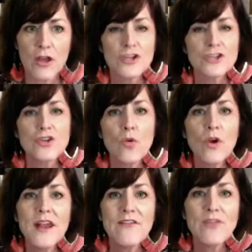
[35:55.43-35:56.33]
So we're
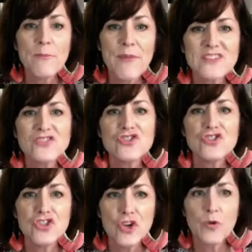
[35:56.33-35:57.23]
going to have the best
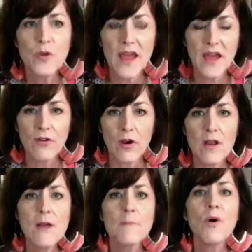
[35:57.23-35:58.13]
June ever,
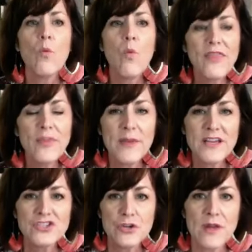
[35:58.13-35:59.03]
but what the
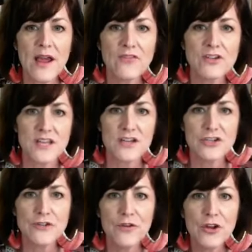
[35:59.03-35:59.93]
best June ever is going to
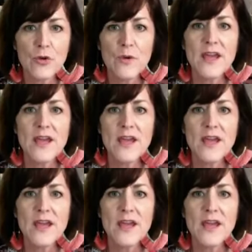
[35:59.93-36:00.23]
do for you.